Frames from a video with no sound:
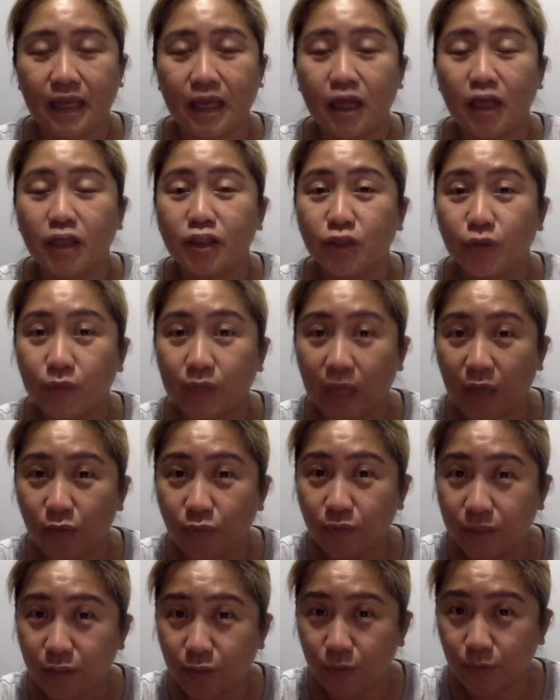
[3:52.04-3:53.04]
So now
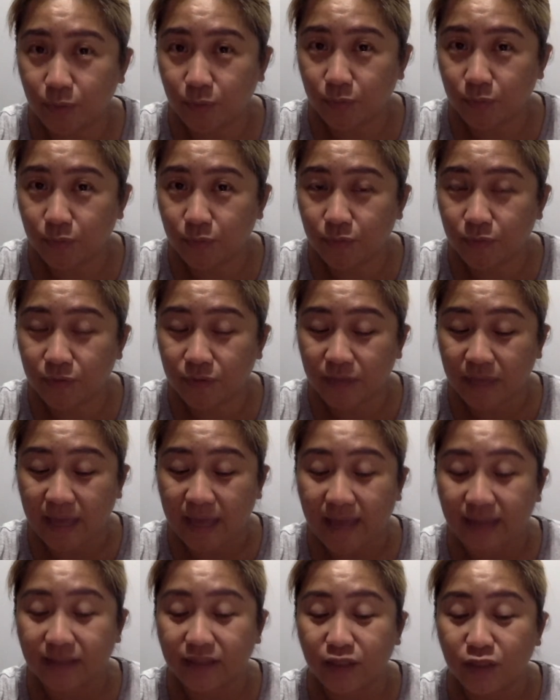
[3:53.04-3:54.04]
we know
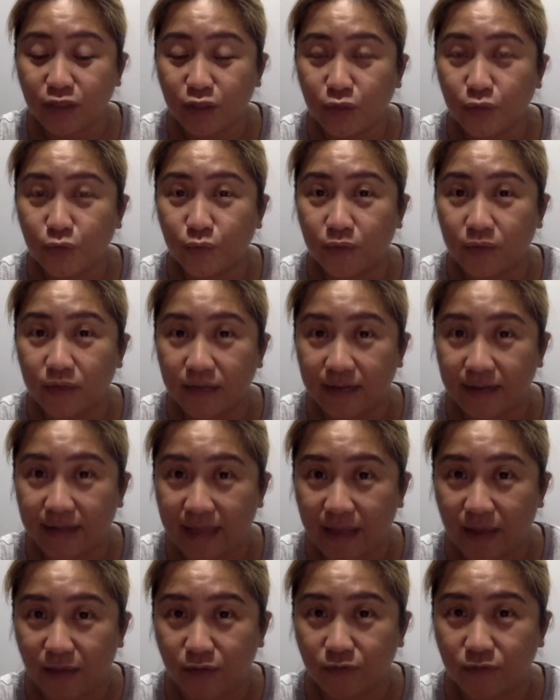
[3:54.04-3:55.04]
that you are
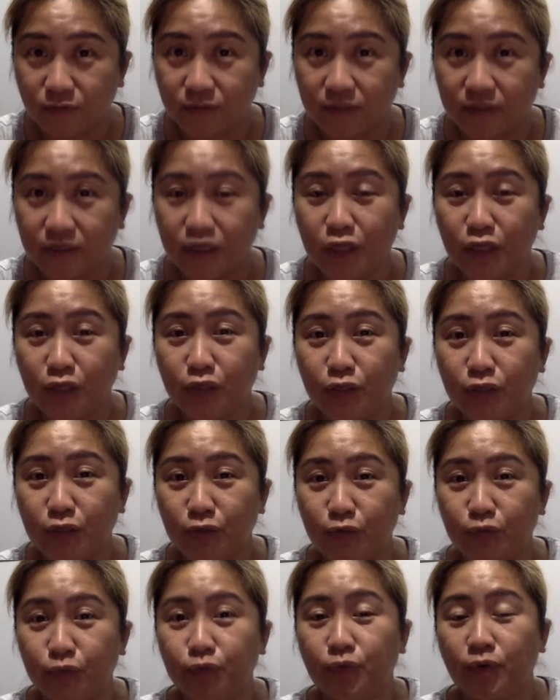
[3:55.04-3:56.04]
allowed.
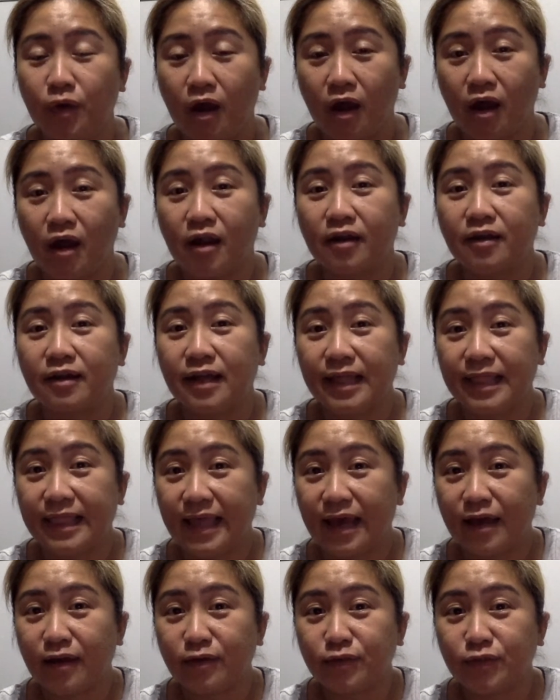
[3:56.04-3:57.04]
You are
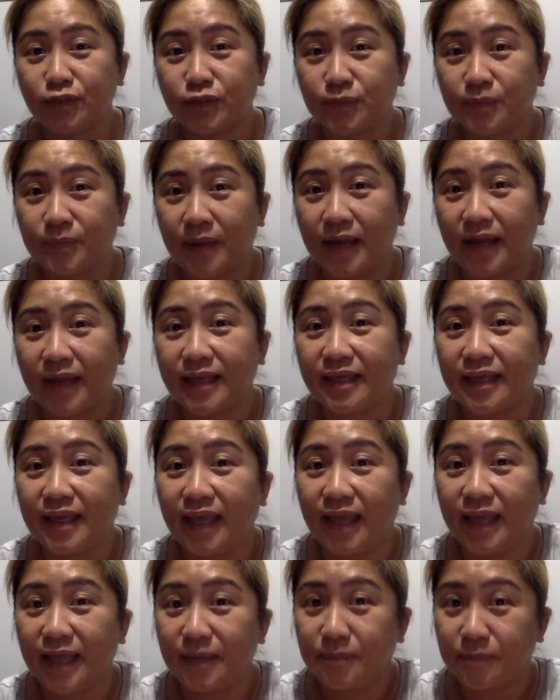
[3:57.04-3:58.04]
allowed to buy
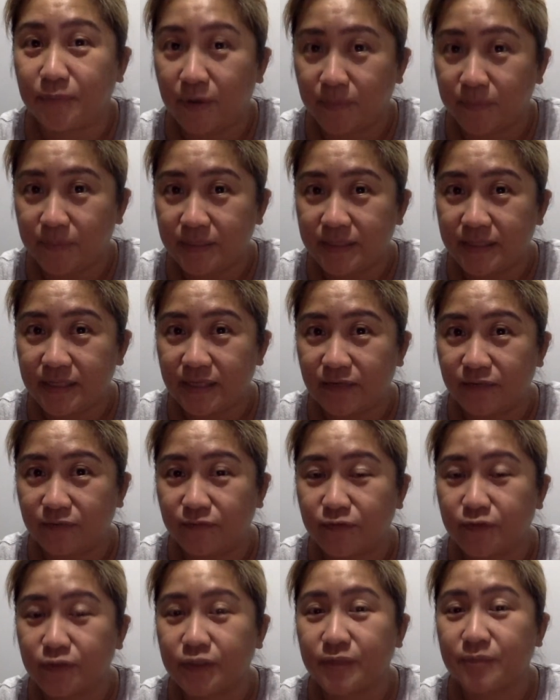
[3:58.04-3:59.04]
a property.
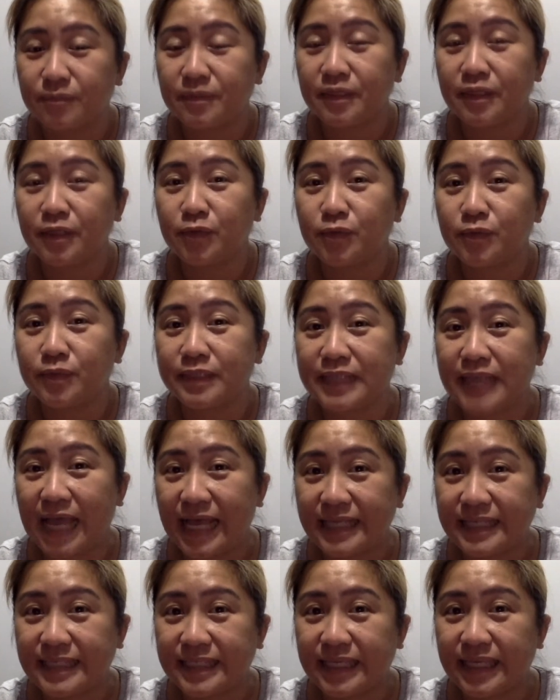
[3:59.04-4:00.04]
For somebody who was
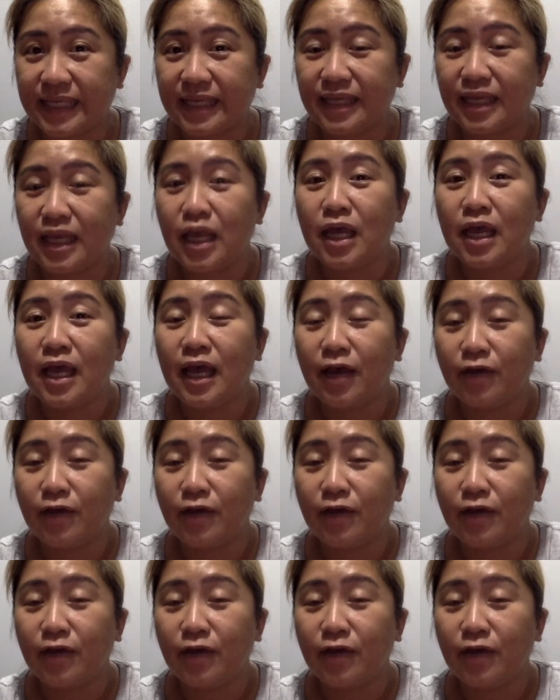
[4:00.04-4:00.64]
asking, a